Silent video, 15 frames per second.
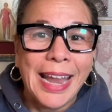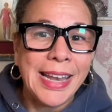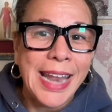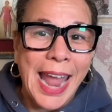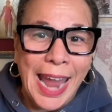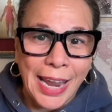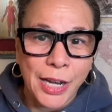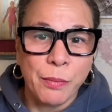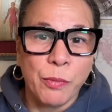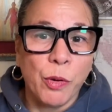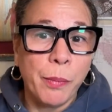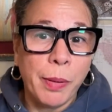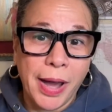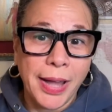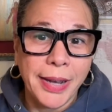an
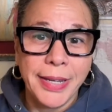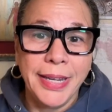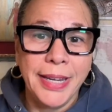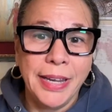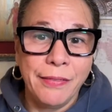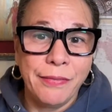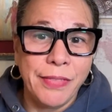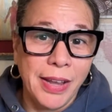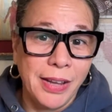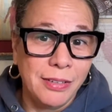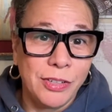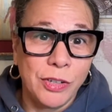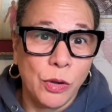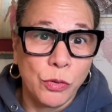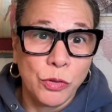animal body if they
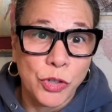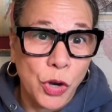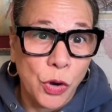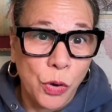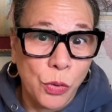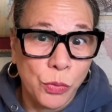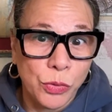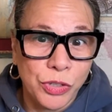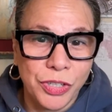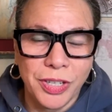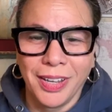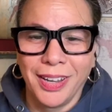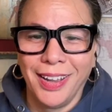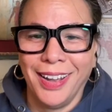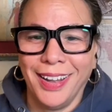so chose.